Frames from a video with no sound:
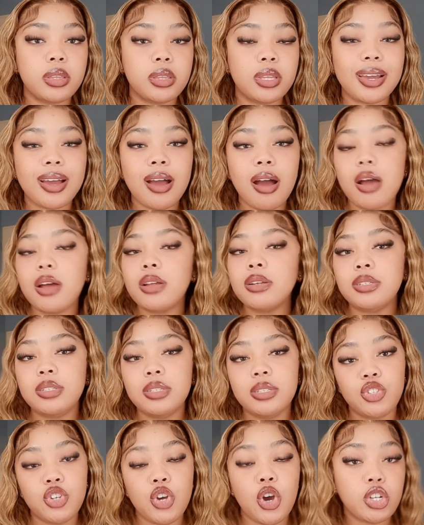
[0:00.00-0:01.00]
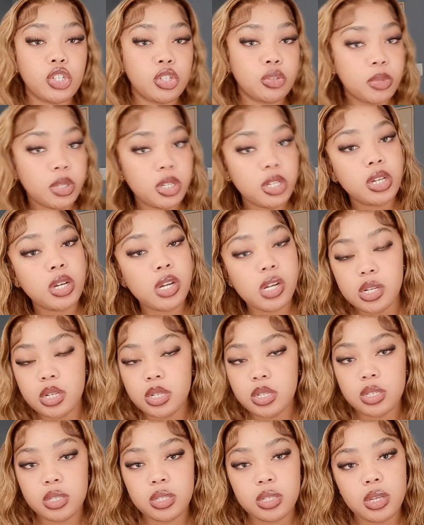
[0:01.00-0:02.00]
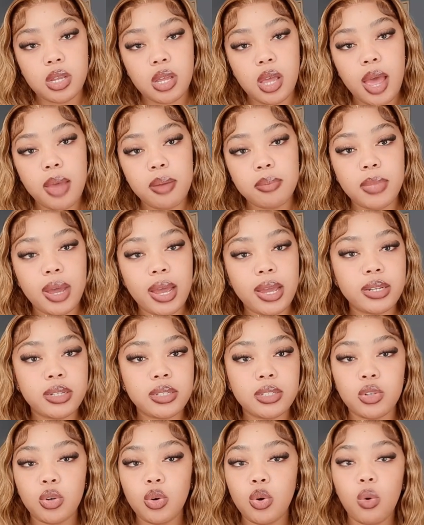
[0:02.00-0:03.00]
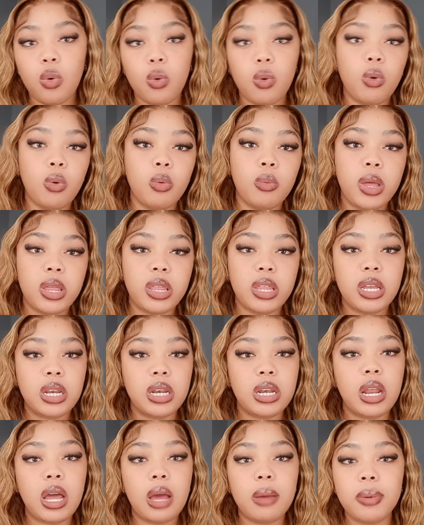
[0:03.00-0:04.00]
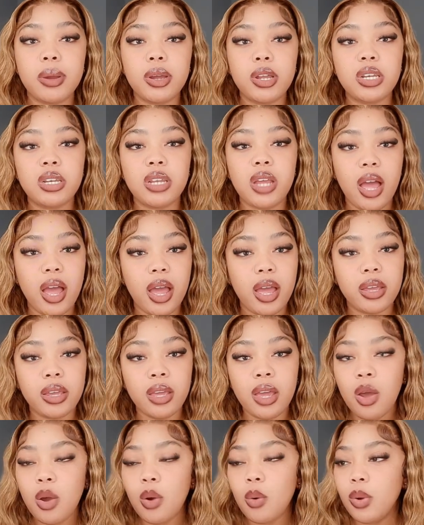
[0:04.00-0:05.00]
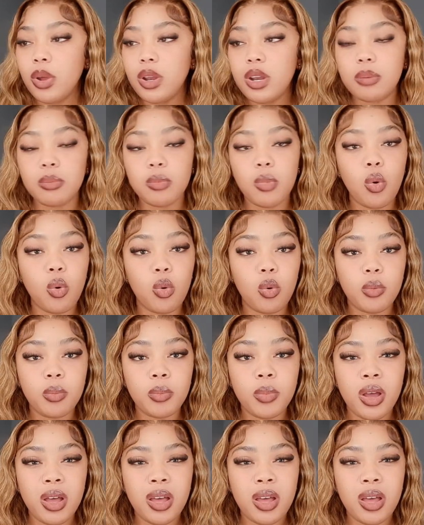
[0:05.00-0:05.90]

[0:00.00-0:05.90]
they can't discharge me because I might go home and then I might die when I'm home.